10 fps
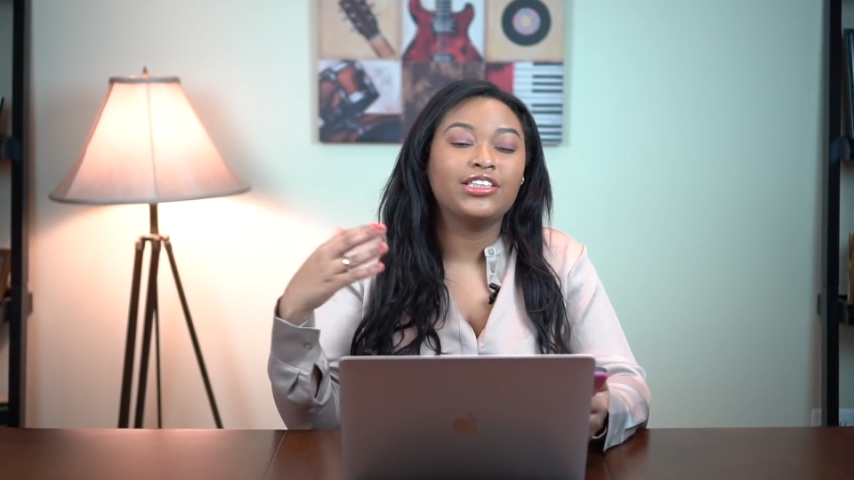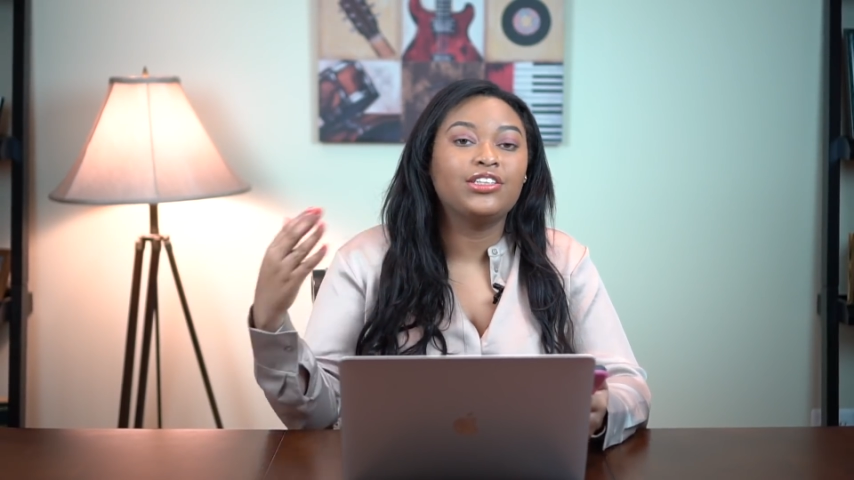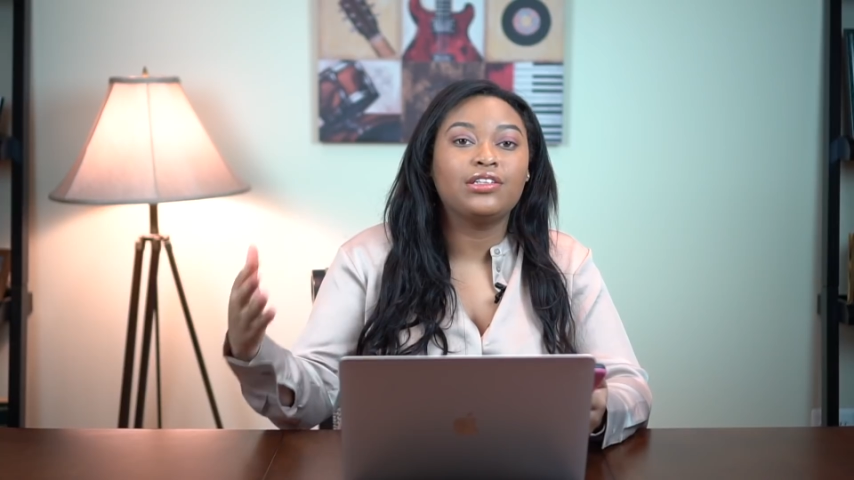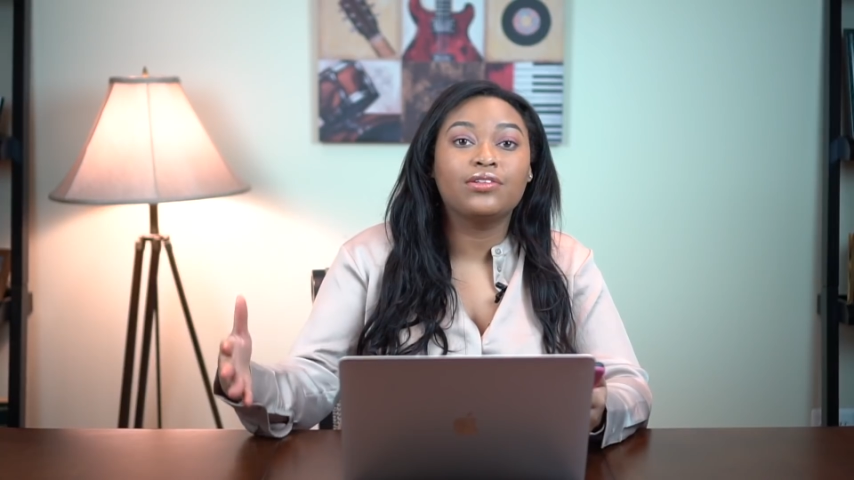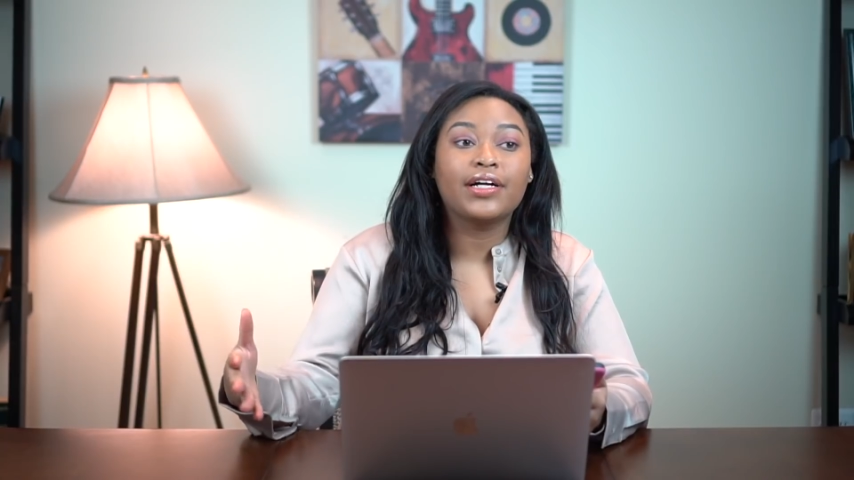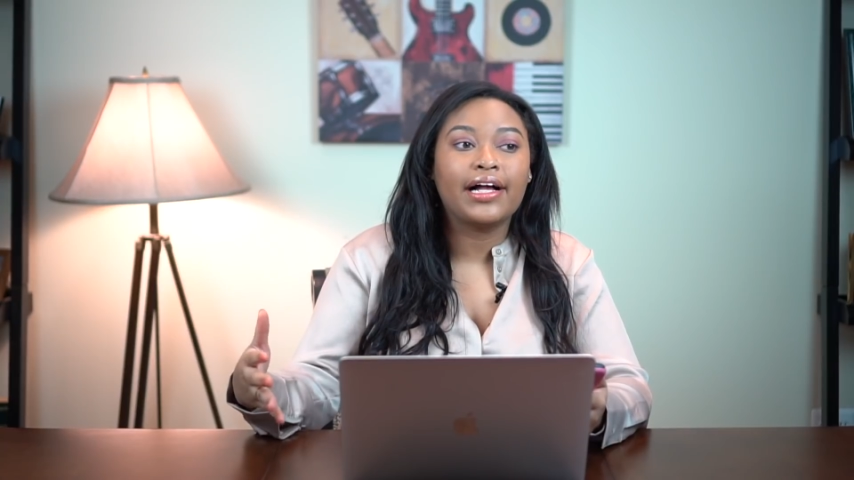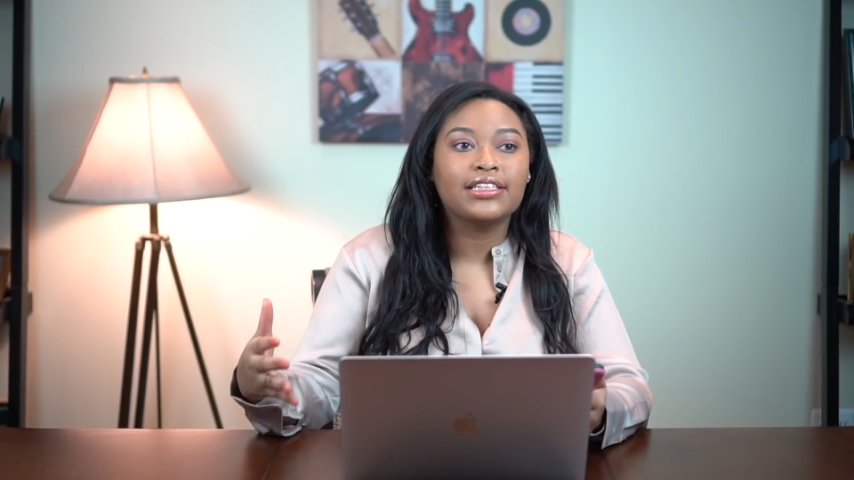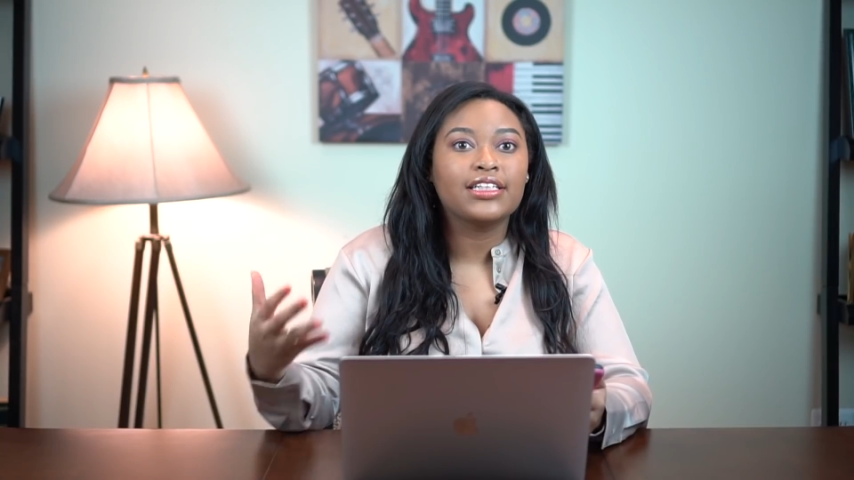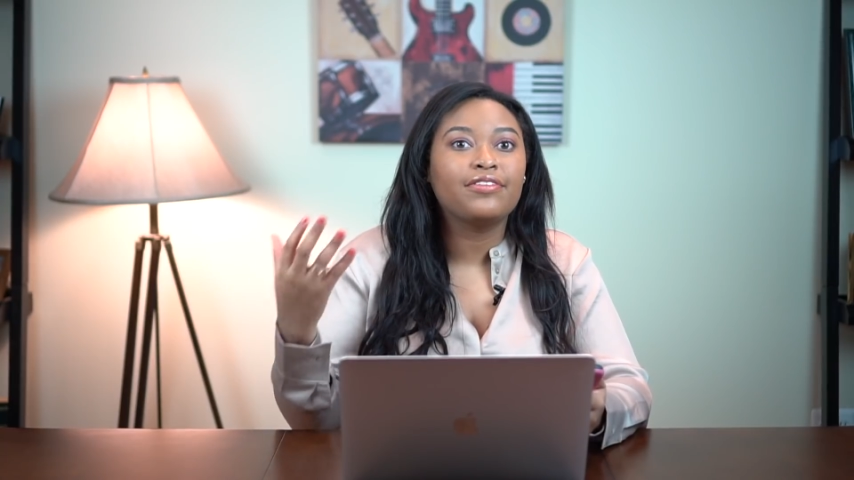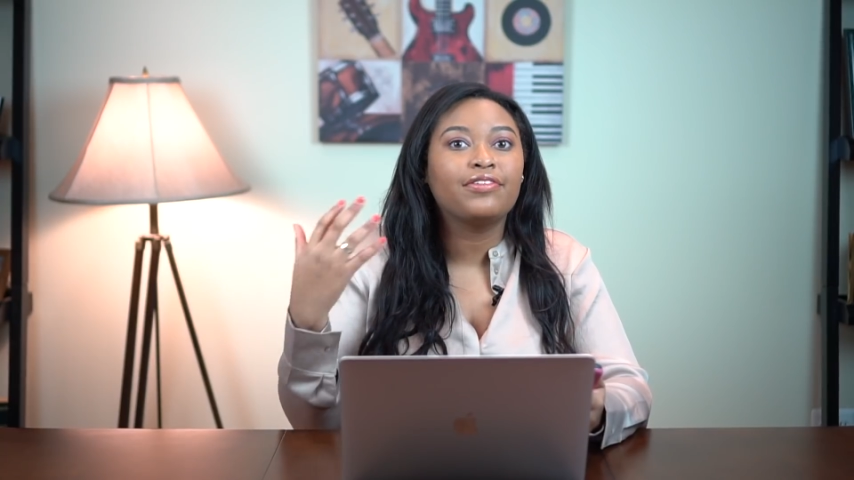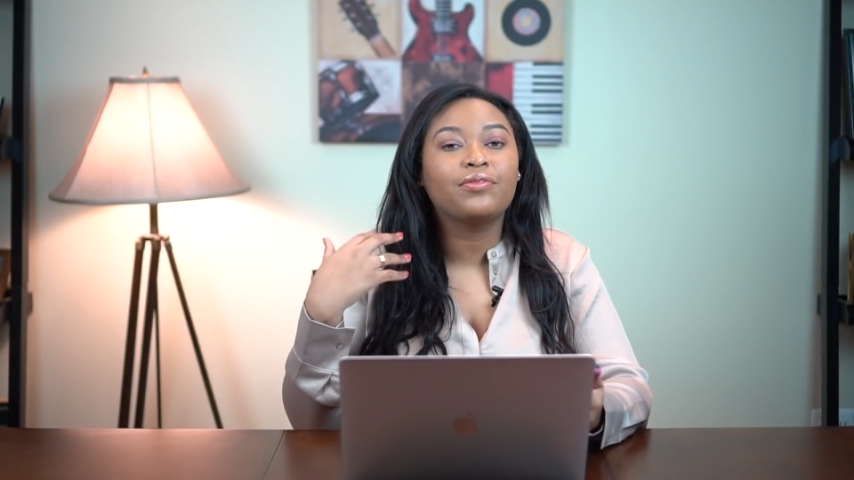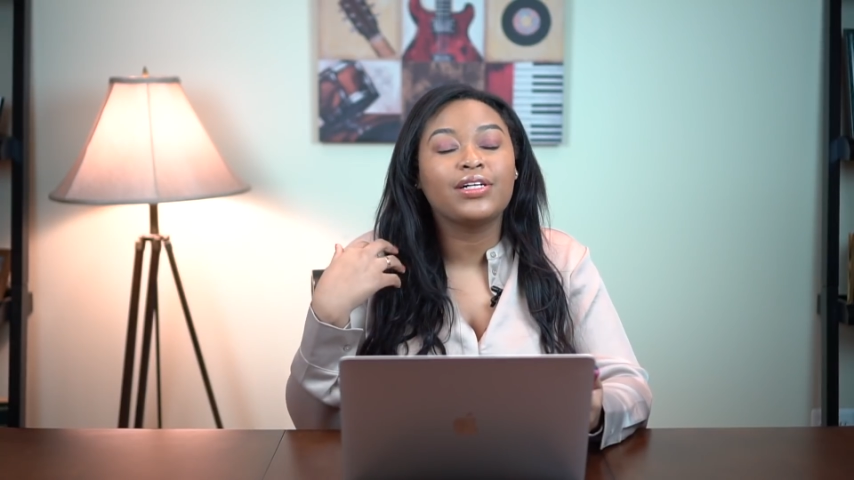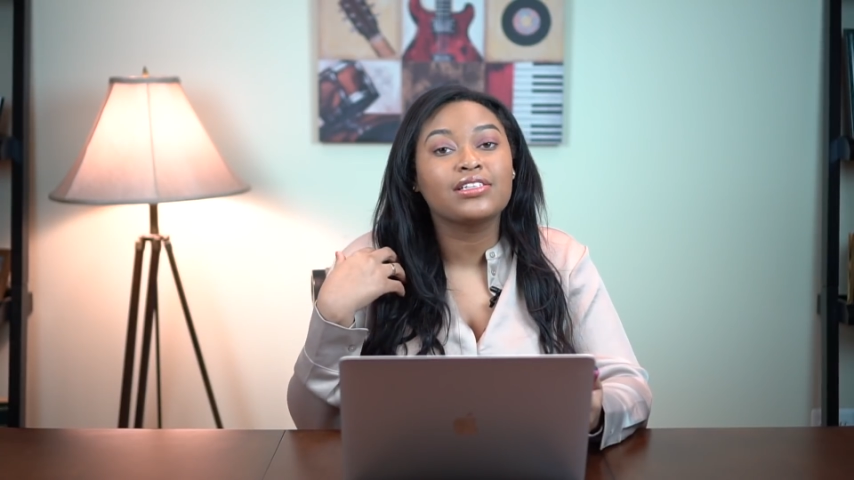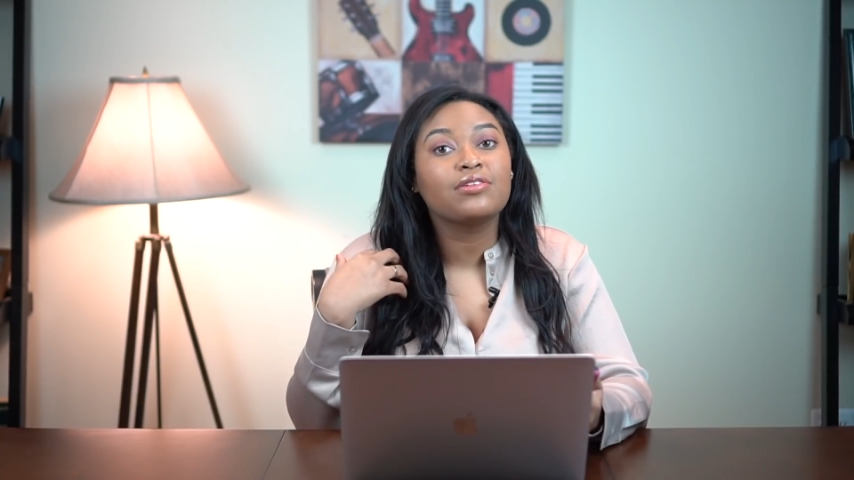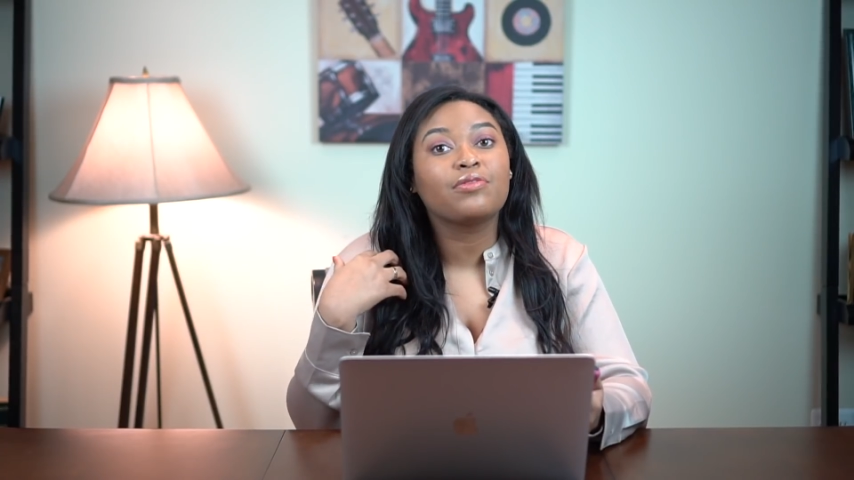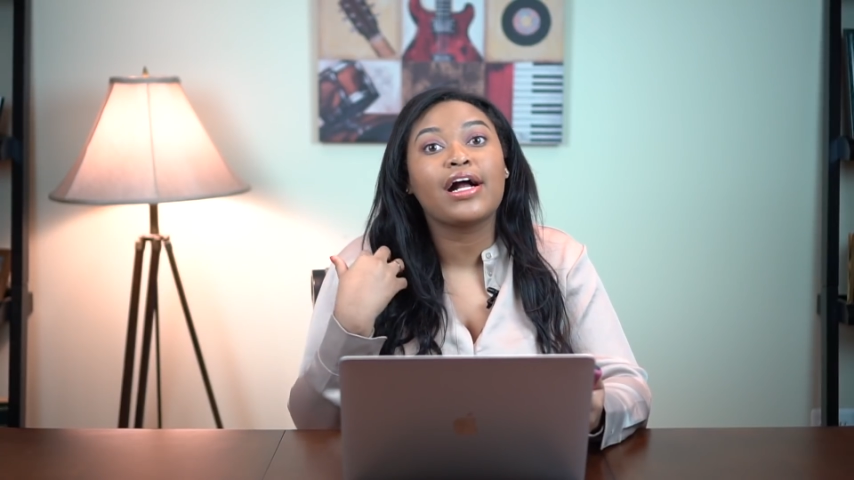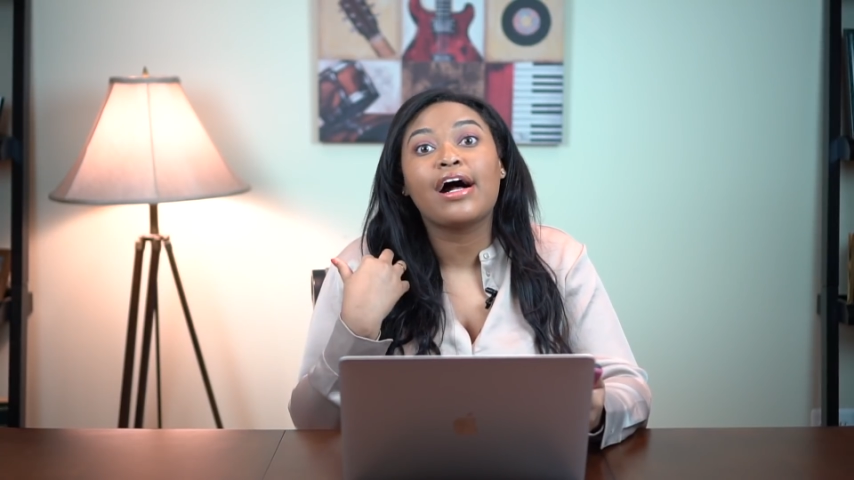to you guys if it wasn't where